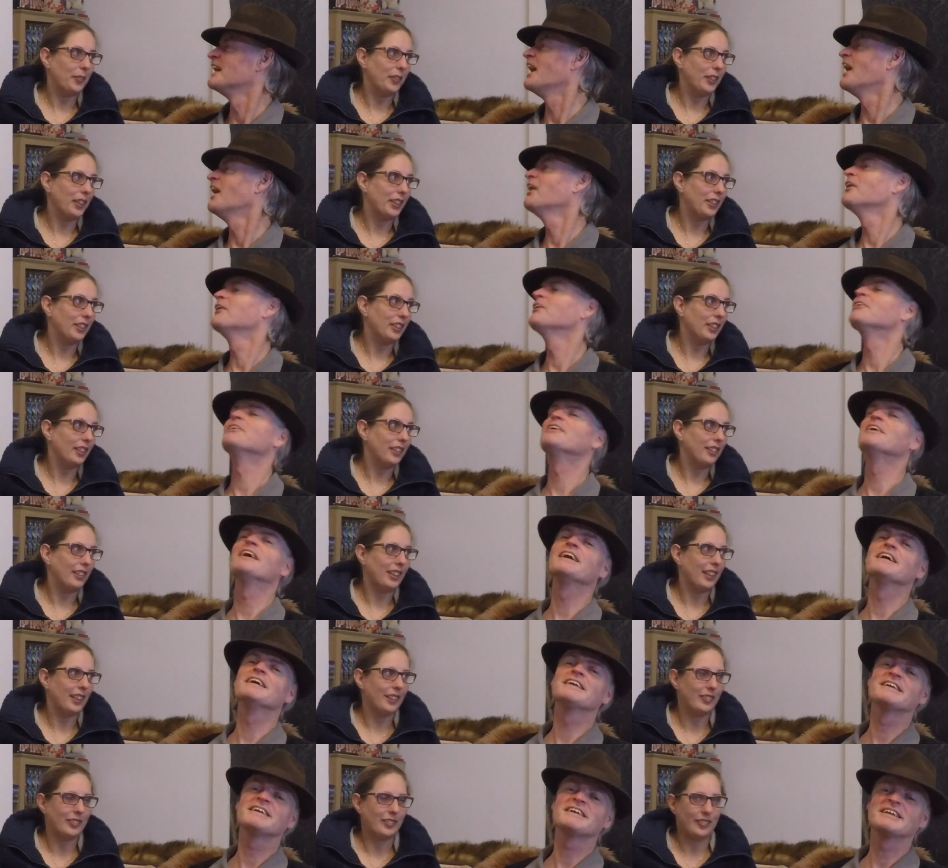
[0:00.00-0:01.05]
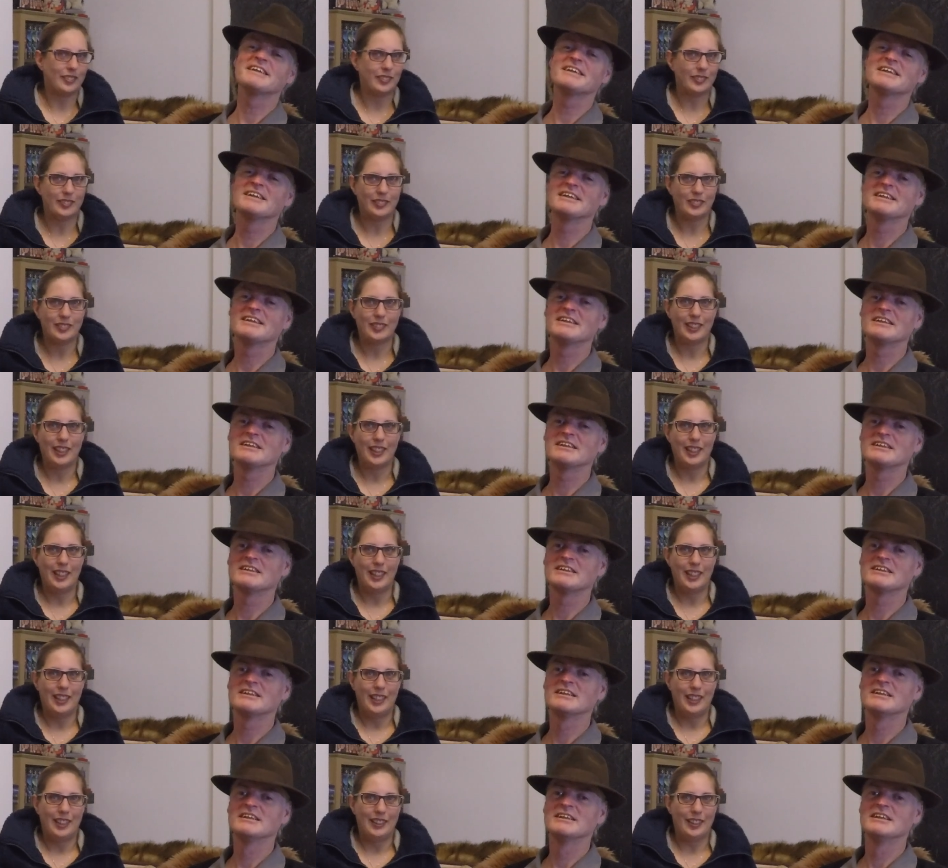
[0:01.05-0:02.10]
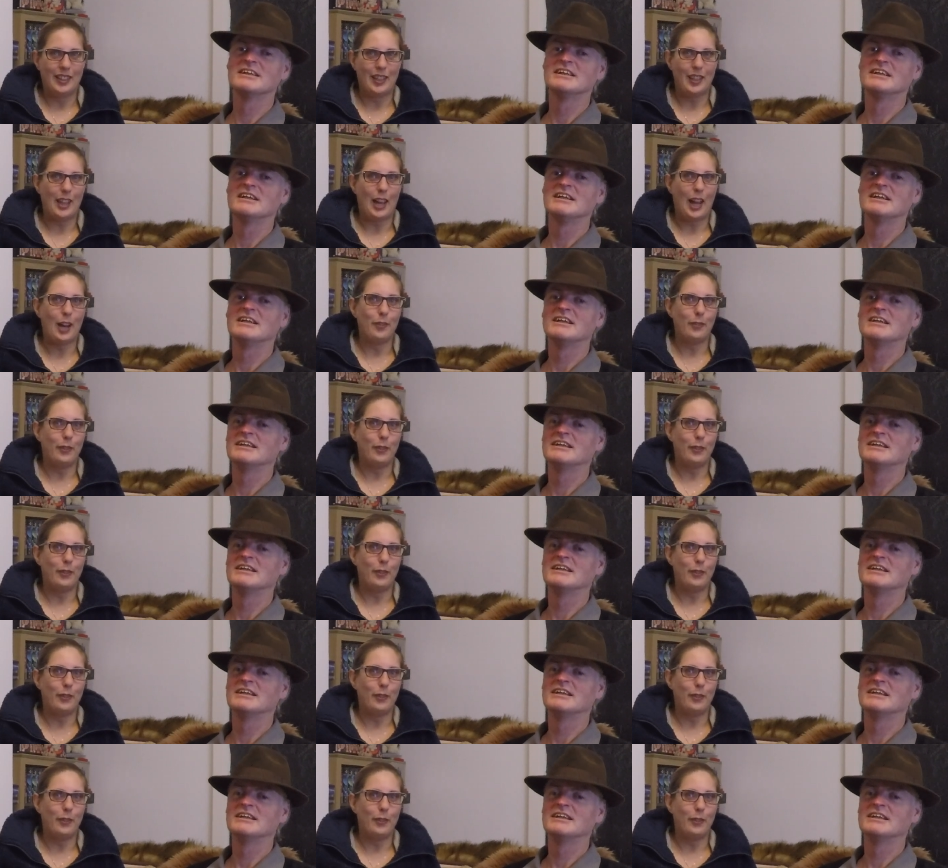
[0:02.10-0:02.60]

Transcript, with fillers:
Speaker 1: My oh right. So that